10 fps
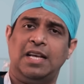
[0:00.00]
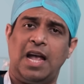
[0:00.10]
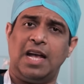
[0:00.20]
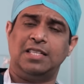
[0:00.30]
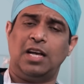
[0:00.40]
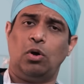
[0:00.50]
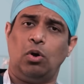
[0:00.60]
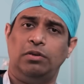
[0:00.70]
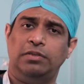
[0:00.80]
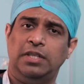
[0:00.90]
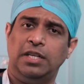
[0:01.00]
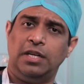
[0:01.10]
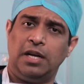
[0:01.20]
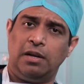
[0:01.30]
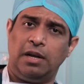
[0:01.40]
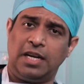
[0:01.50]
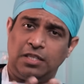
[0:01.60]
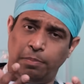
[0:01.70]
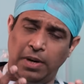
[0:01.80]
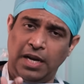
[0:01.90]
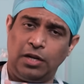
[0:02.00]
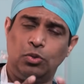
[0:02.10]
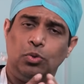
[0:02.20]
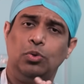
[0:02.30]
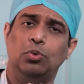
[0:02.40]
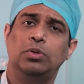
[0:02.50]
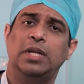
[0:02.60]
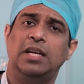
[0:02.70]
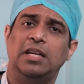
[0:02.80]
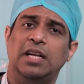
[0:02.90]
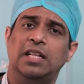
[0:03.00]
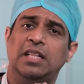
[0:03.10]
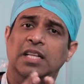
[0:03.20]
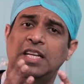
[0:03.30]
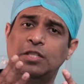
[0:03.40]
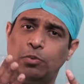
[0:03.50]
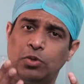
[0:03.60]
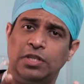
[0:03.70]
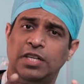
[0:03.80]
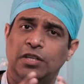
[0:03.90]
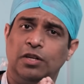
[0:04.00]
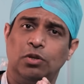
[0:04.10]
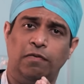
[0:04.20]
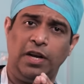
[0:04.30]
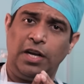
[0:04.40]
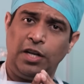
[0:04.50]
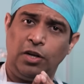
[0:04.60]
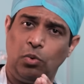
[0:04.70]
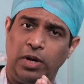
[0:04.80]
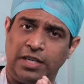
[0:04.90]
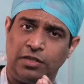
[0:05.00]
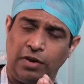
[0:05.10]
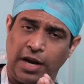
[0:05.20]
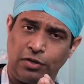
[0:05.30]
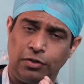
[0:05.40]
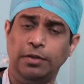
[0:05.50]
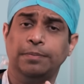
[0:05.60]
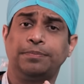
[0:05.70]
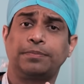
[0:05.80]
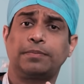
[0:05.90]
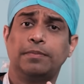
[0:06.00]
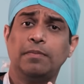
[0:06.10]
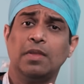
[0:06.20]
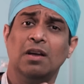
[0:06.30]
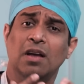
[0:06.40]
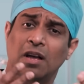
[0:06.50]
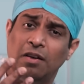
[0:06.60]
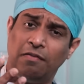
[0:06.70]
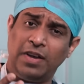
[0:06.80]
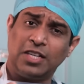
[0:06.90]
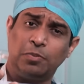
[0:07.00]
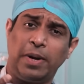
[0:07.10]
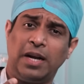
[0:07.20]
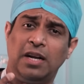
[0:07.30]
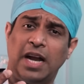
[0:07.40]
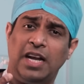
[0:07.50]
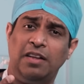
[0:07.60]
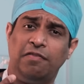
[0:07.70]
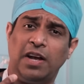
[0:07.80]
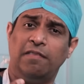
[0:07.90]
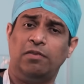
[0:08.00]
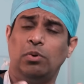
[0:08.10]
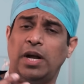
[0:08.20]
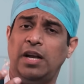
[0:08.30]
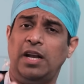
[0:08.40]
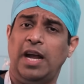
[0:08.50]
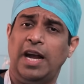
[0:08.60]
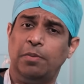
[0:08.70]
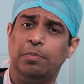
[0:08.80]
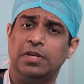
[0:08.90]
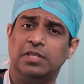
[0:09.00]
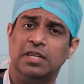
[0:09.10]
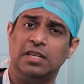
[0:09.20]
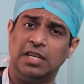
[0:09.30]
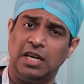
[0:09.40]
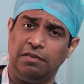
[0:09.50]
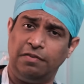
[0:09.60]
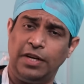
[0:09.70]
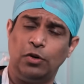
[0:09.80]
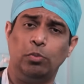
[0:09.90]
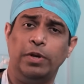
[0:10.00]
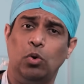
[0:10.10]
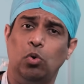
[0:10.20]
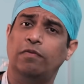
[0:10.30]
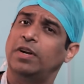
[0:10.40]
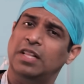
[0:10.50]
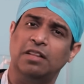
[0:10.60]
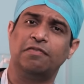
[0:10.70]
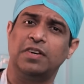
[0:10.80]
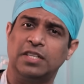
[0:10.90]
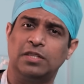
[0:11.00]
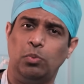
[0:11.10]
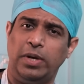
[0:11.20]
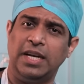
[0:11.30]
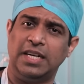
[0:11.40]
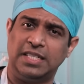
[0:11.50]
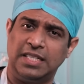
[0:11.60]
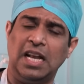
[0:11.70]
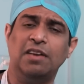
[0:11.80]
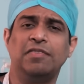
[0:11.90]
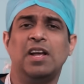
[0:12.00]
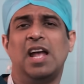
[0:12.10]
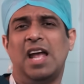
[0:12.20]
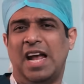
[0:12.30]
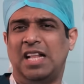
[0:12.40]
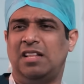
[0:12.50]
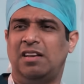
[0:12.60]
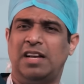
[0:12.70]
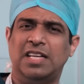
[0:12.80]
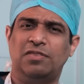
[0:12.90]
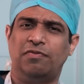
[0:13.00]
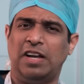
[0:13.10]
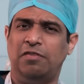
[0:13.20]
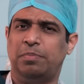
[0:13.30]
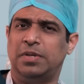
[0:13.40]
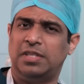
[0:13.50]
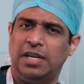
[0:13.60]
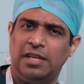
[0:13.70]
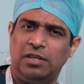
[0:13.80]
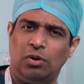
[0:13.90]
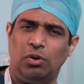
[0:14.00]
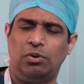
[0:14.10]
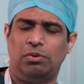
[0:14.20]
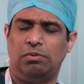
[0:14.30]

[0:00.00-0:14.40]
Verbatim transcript: As I already explained to you, that in these procedures of lenticule extraction, we expect 95 to 98% recovery to be over in the first week itself, and the rest 5% or